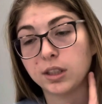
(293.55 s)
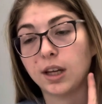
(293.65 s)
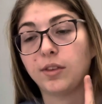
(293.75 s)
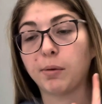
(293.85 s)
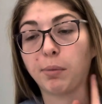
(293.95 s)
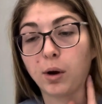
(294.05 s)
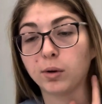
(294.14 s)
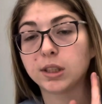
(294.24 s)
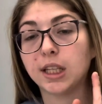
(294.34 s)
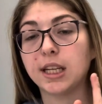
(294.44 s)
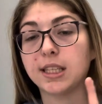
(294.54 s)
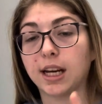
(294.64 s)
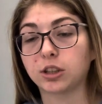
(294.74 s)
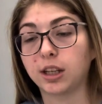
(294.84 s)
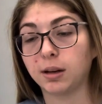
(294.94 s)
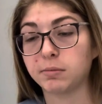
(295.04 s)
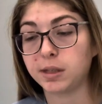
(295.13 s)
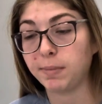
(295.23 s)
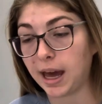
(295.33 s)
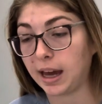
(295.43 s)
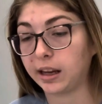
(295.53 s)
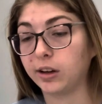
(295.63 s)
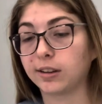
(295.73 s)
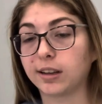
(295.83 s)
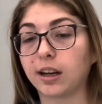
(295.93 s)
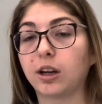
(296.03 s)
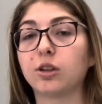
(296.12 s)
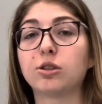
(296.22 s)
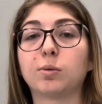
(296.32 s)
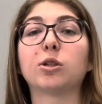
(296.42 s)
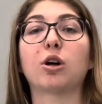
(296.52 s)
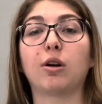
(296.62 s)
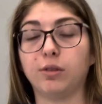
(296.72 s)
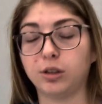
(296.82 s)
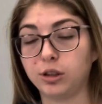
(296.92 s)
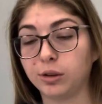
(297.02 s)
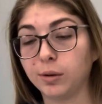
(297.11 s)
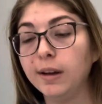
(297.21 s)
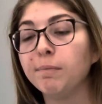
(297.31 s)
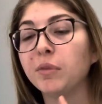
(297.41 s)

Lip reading: If their pulse actually comes back, you're gonna switch over to